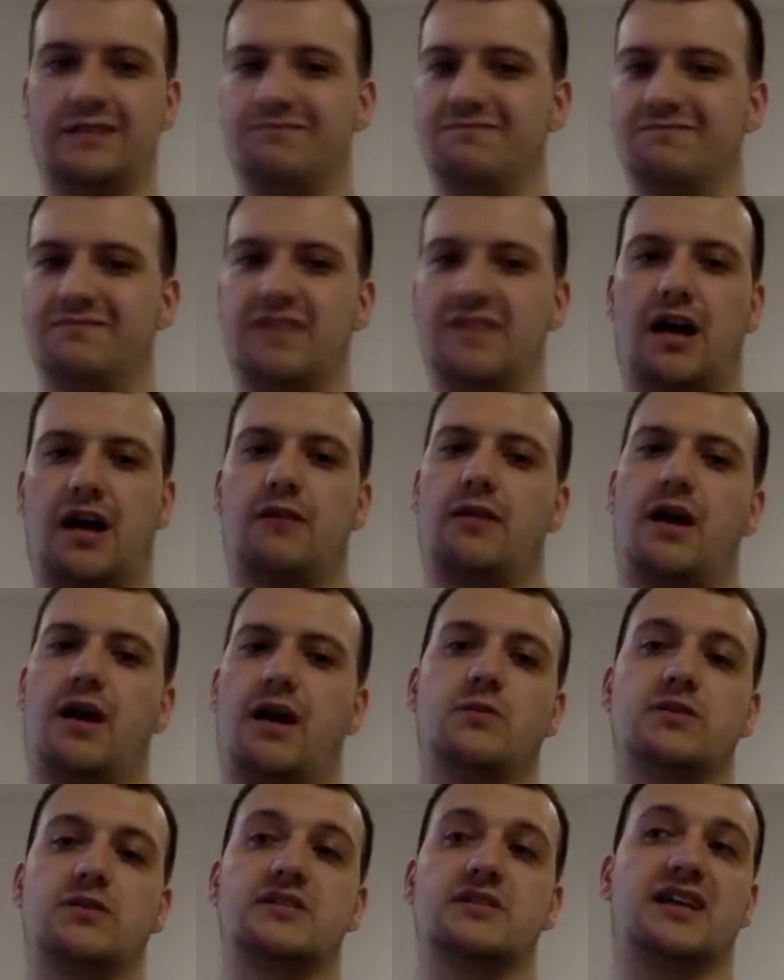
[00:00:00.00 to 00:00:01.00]
I
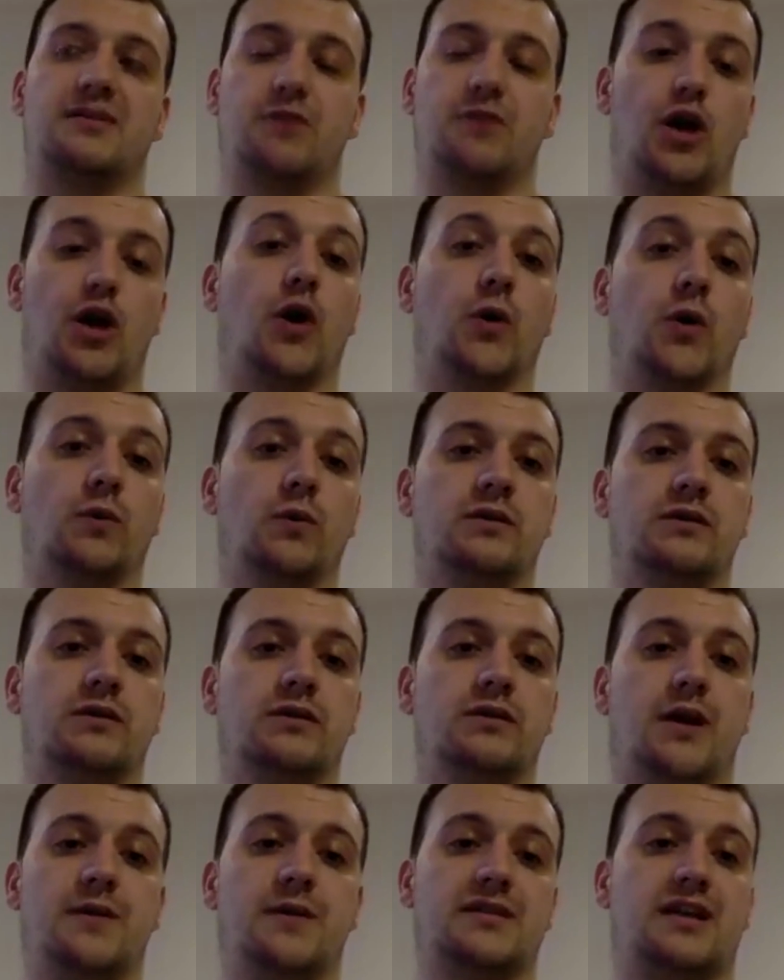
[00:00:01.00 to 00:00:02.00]
would say no. I
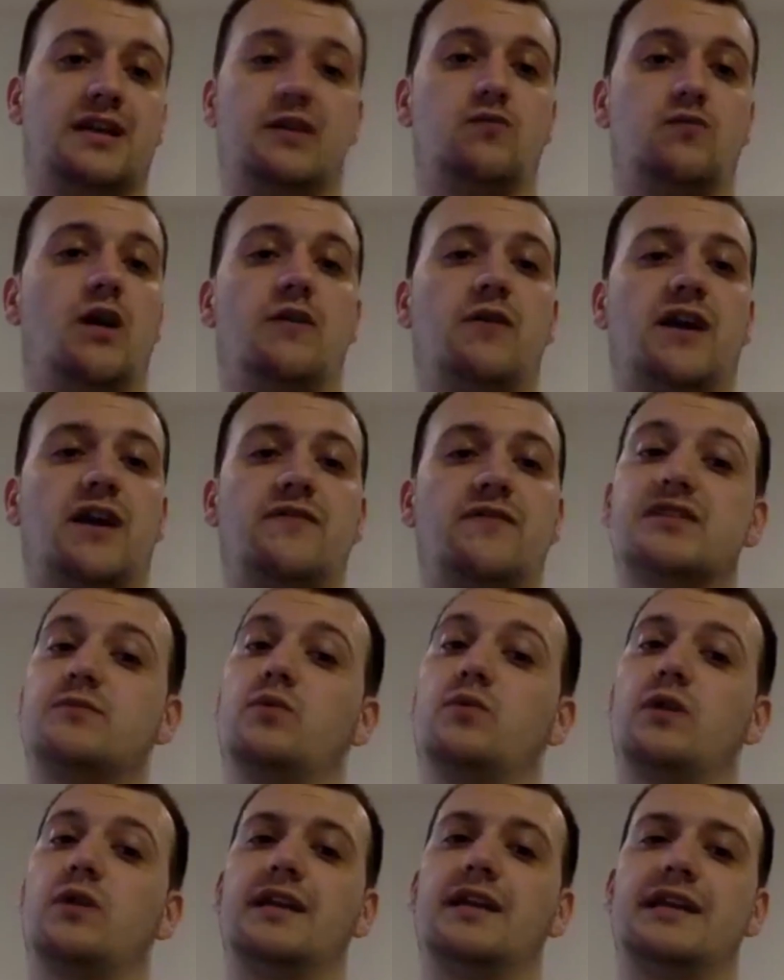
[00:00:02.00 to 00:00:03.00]
would say I'd rather have a
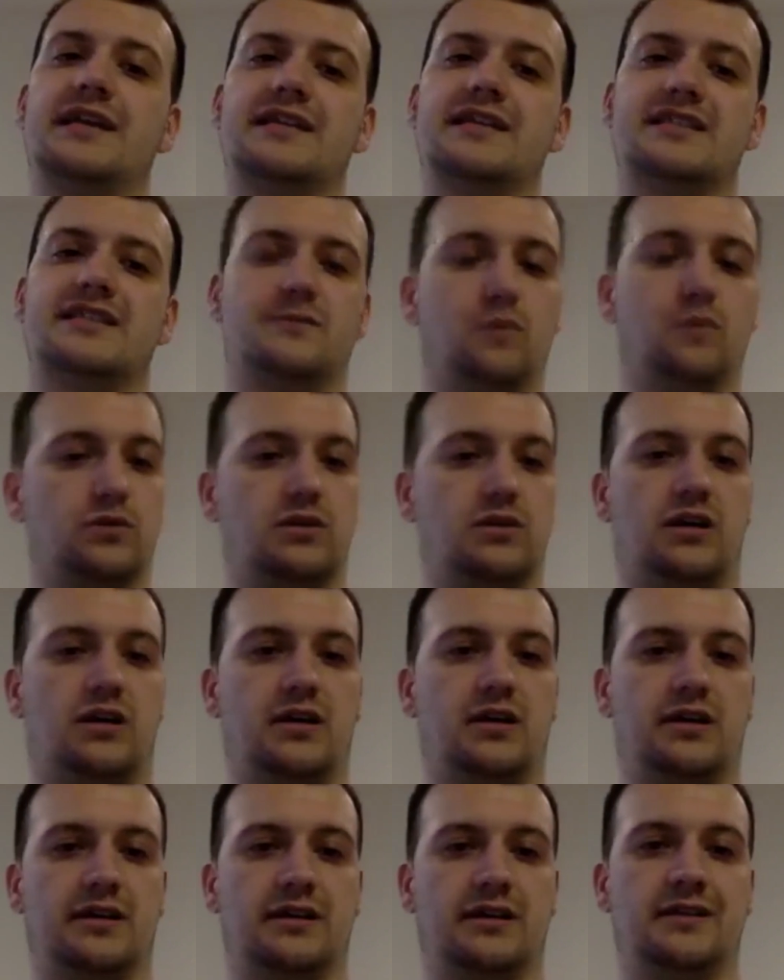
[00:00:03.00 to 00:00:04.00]
smaller list that's more
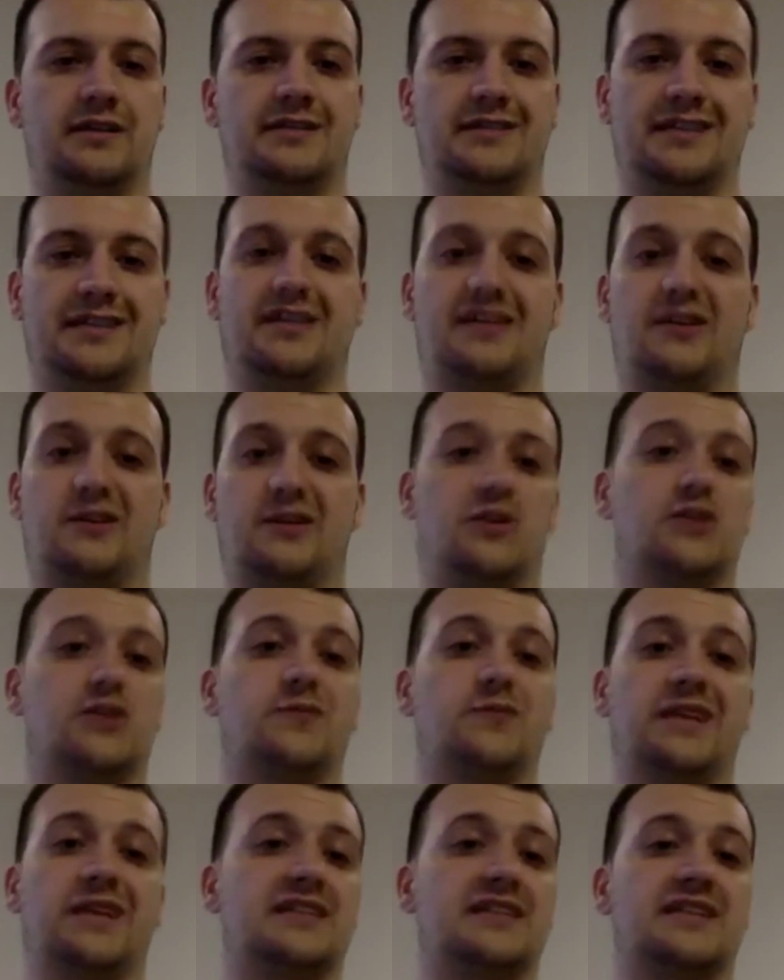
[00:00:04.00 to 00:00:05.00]
targeted. It's actually going to cost me
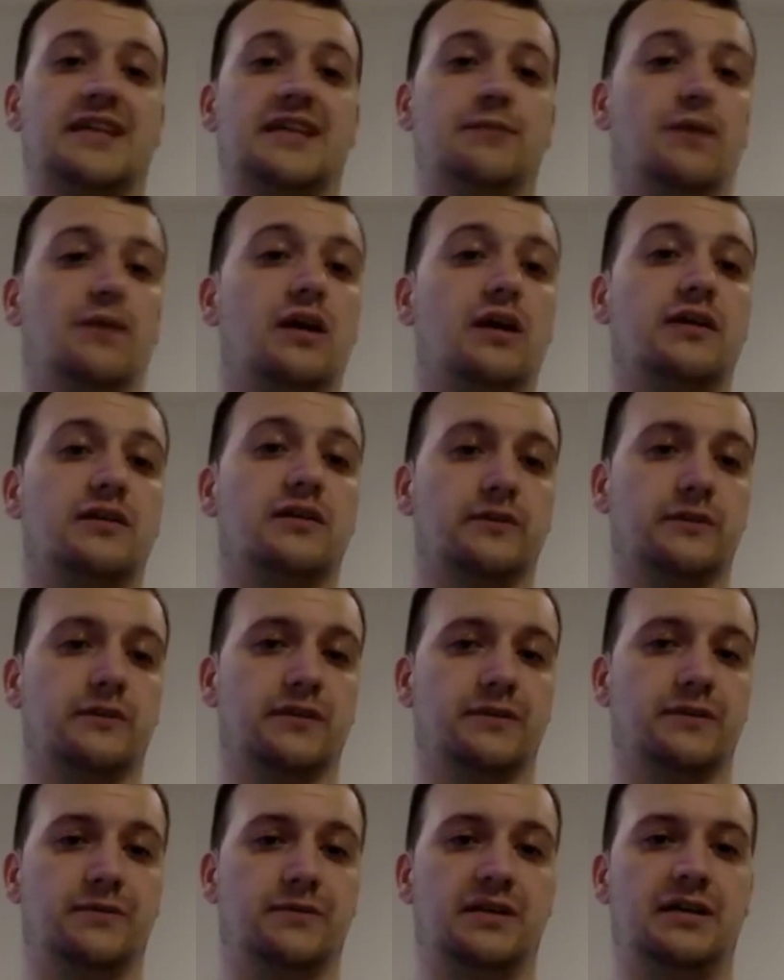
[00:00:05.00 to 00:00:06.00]
less to keep marketing to them
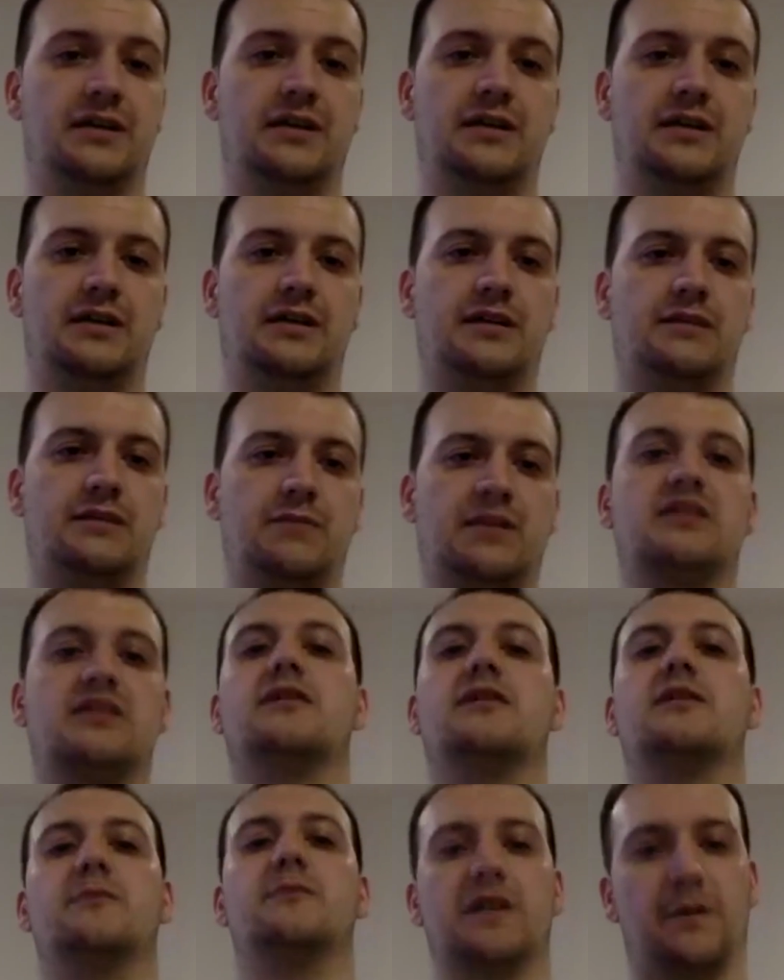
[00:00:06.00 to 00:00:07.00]
because they're going
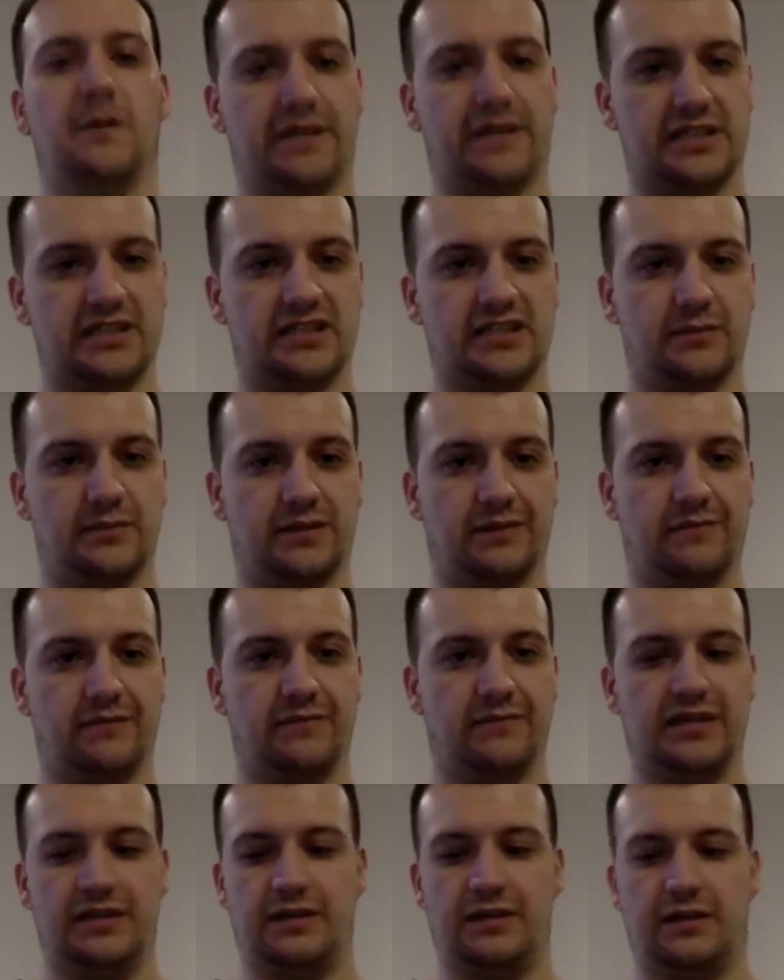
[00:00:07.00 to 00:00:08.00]
to become a customer.
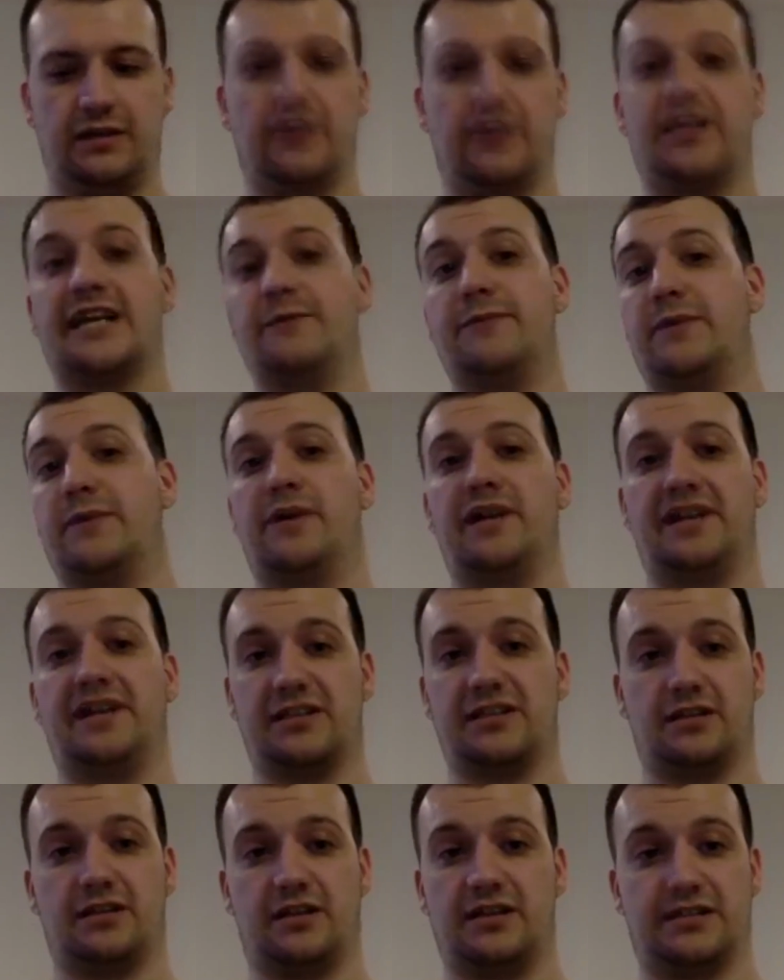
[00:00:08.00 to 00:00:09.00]
They're going to give me money as
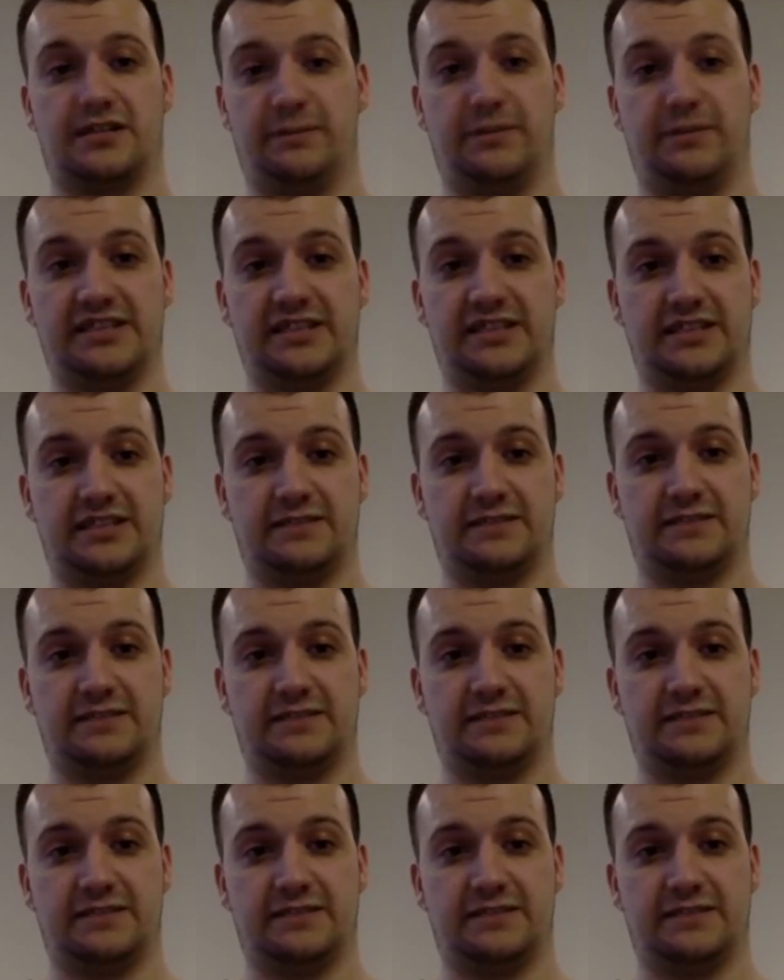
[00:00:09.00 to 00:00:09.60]
a business.